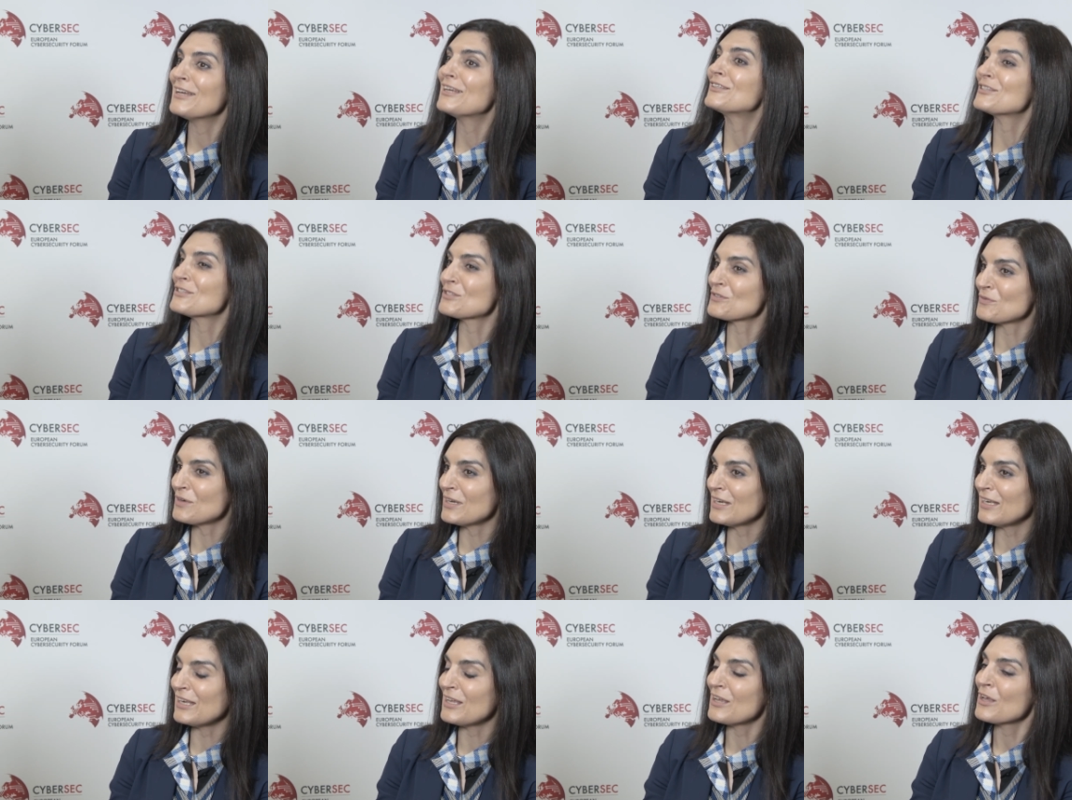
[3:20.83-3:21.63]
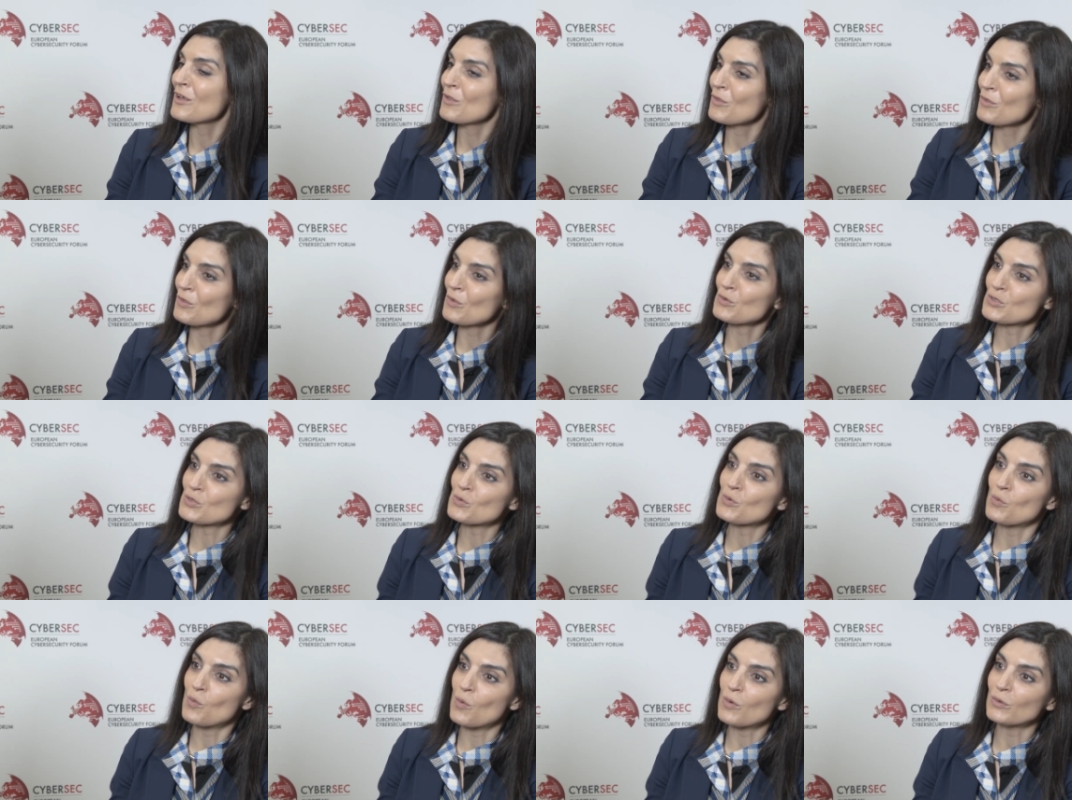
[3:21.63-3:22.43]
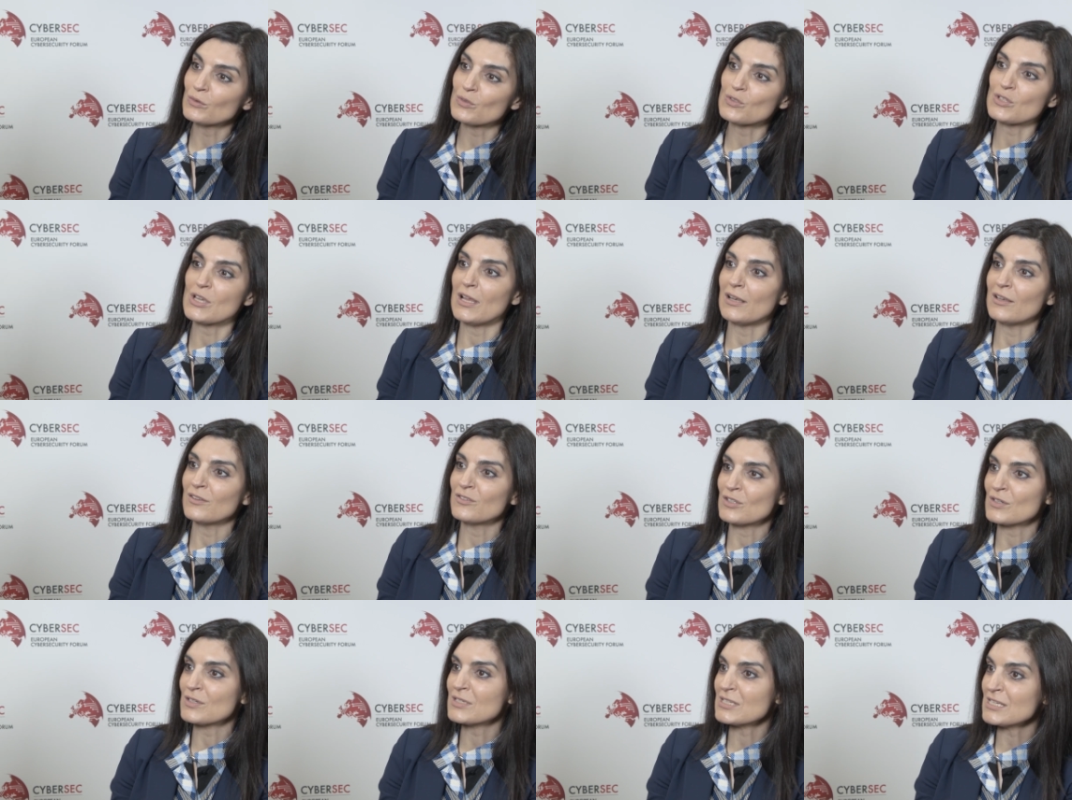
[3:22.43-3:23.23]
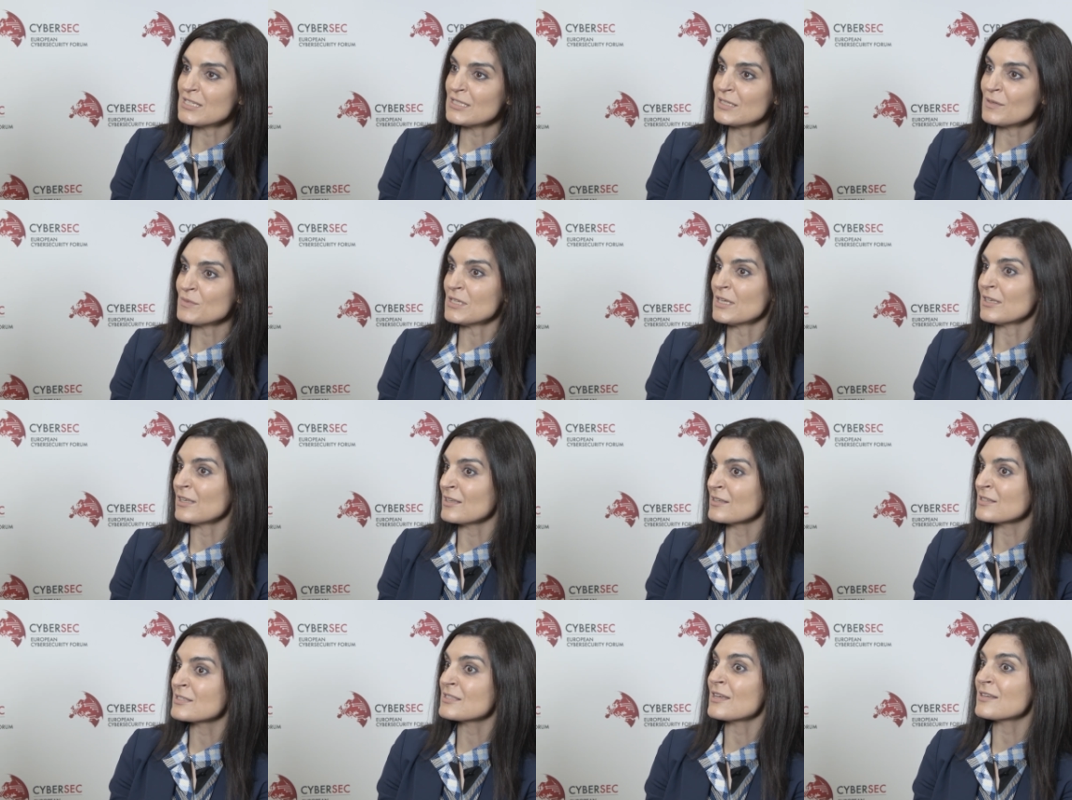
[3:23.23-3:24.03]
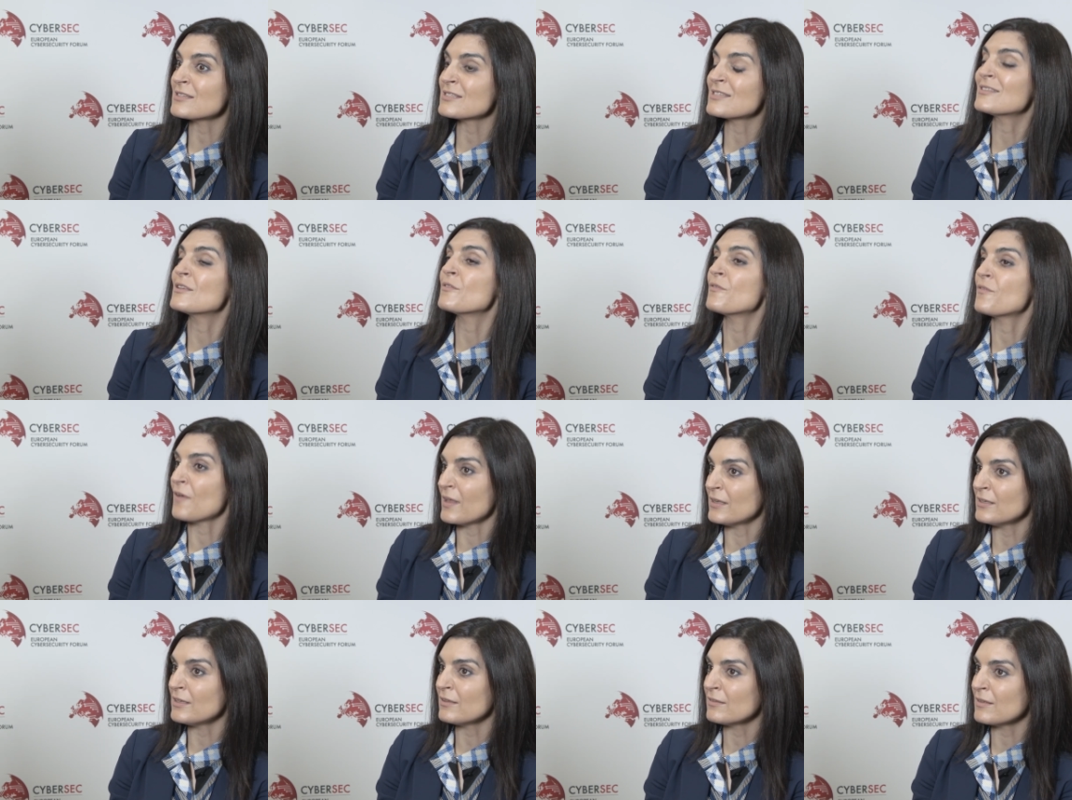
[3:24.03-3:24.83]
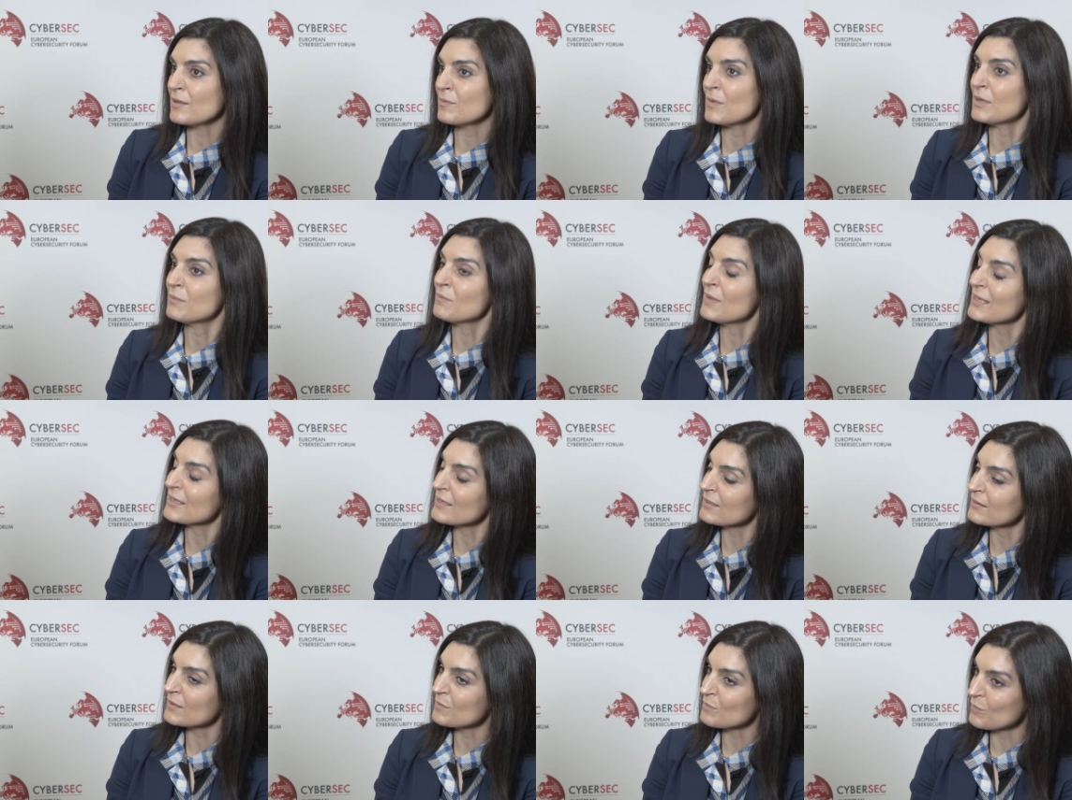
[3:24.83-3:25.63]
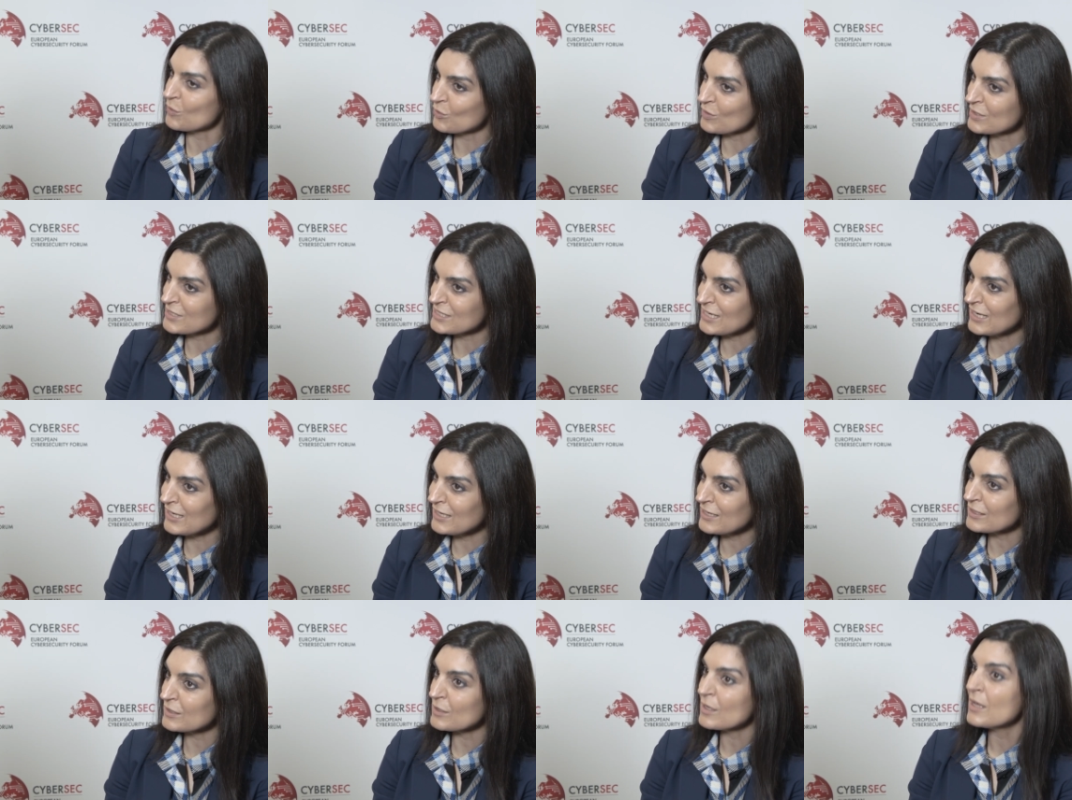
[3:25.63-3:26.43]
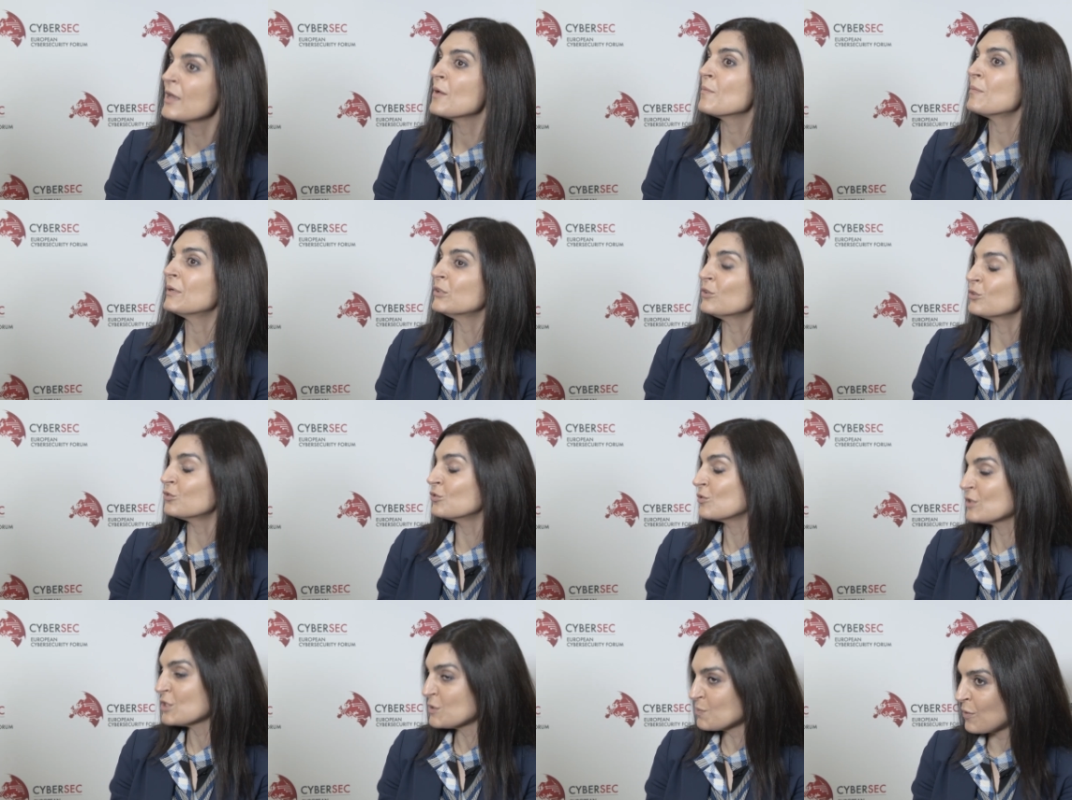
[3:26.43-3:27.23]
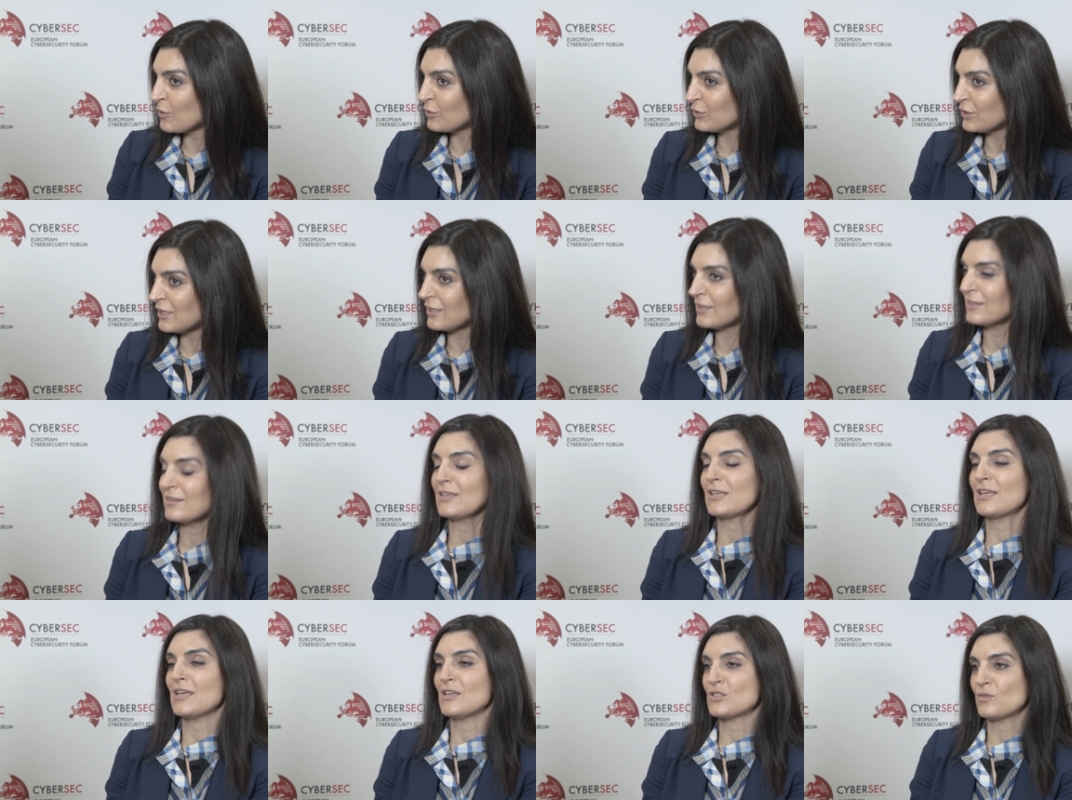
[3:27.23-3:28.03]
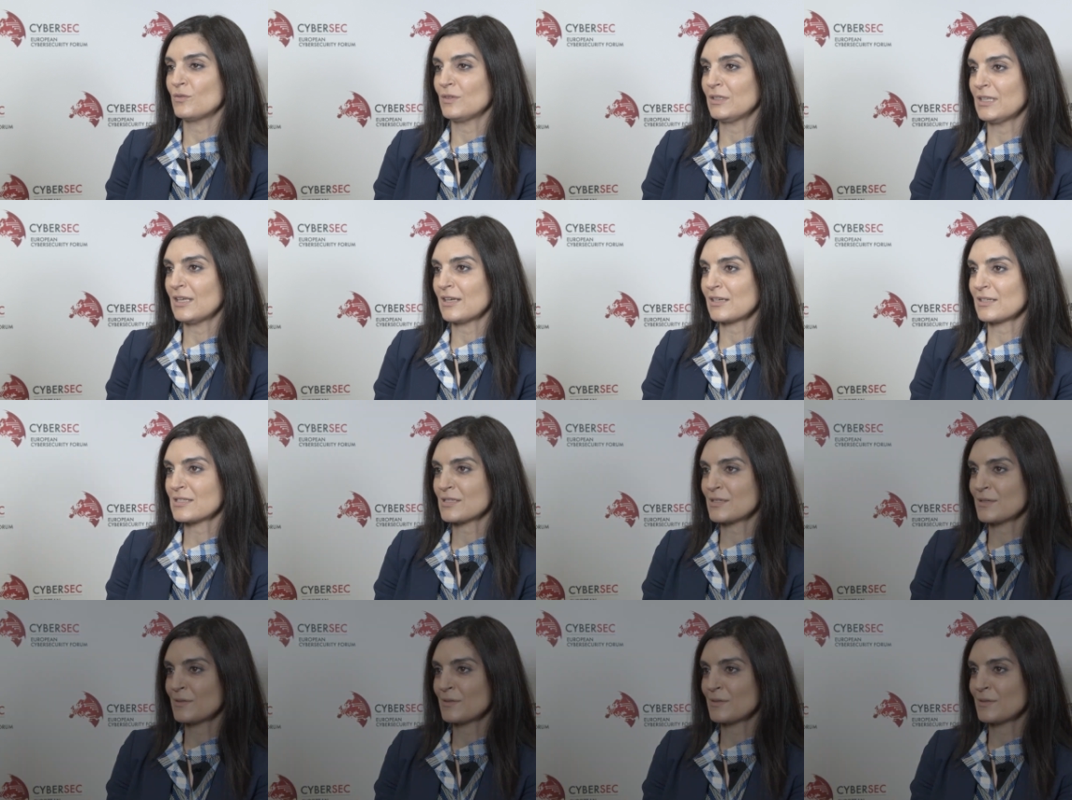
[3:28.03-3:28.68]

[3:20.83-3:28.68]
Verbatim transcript: It is really those who want to challenge our systems against us, defending them and making them more resilient, but also responding in the case of attacks.